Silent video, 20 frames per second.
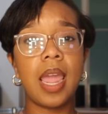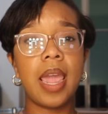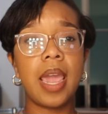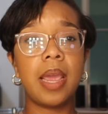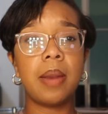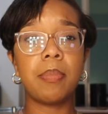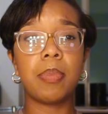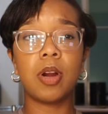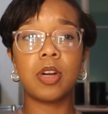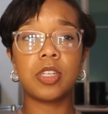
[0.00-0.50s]

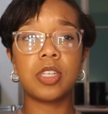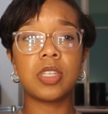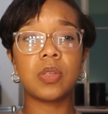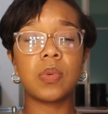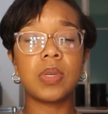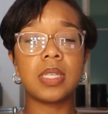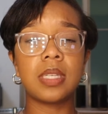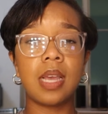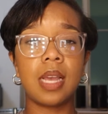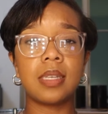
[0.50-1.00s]
and purchase
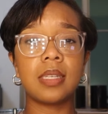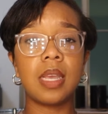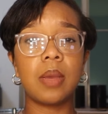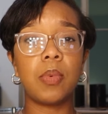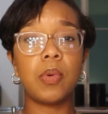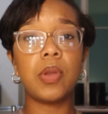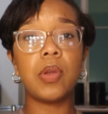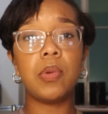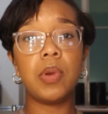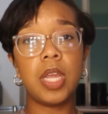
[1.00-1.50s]
what size
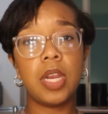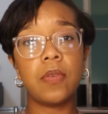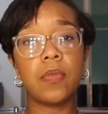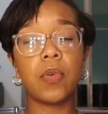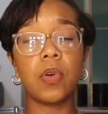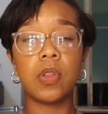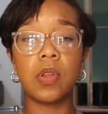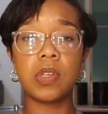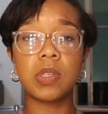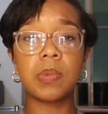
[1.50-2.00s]
label you need
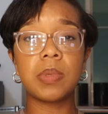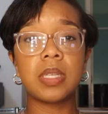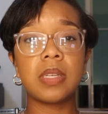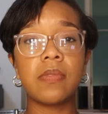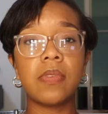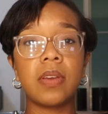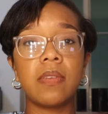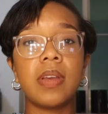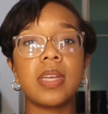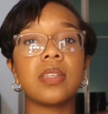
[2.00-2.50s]
for those
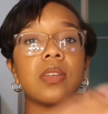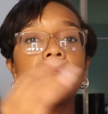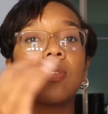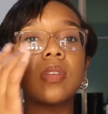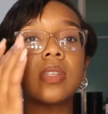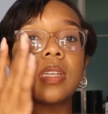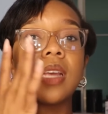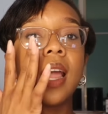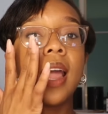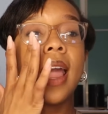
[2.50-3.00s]
specific
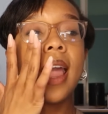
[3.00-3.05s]
vessels,